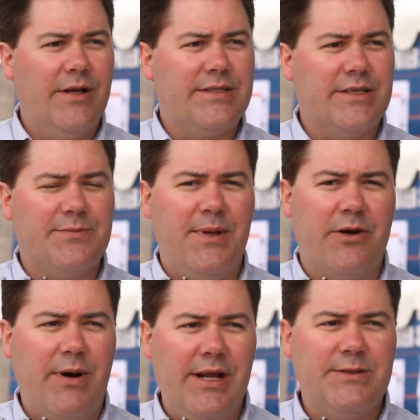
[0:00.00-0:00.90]
it's, it's been a
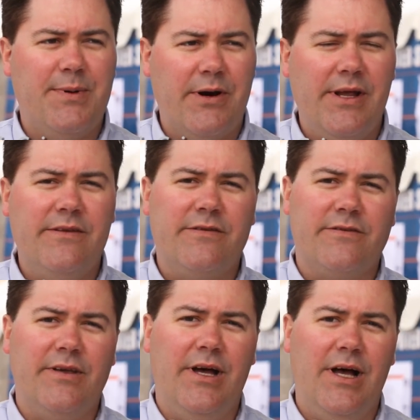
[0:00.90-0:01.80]
great
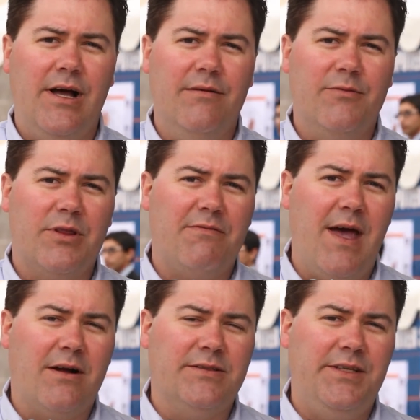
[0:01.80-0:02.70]
experience um, with the
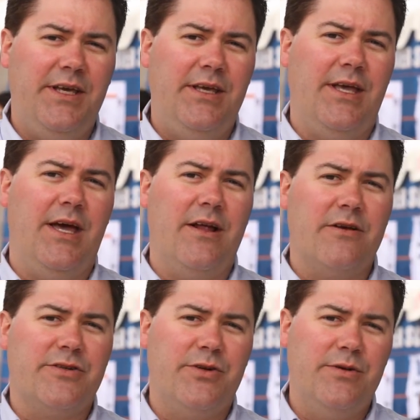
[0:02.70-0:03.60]
faculty and
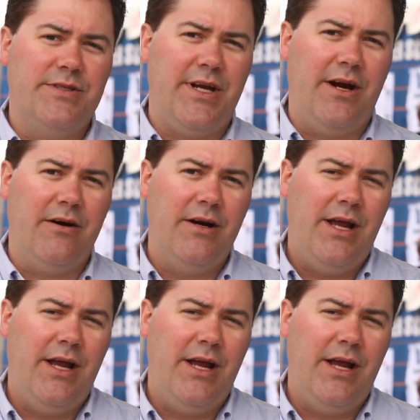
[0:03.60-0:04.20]
other students here,